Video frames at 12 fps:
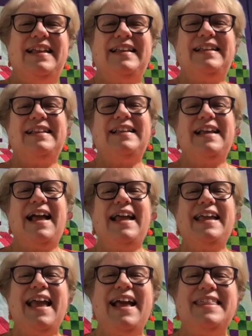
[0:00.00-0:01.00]
hi
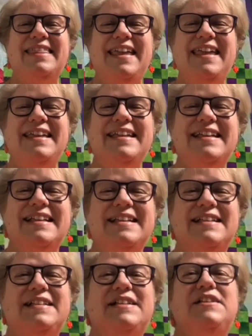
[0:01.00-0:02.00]
Kathy.
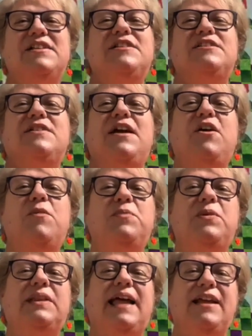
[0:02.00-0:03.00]
So I hope you
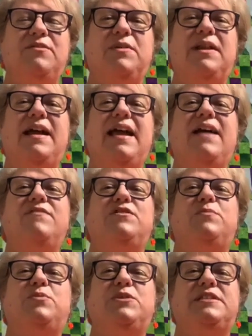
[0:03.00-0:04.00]
like what I have to
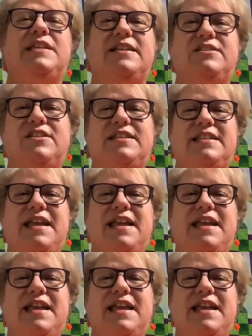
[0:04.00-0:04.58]
present today.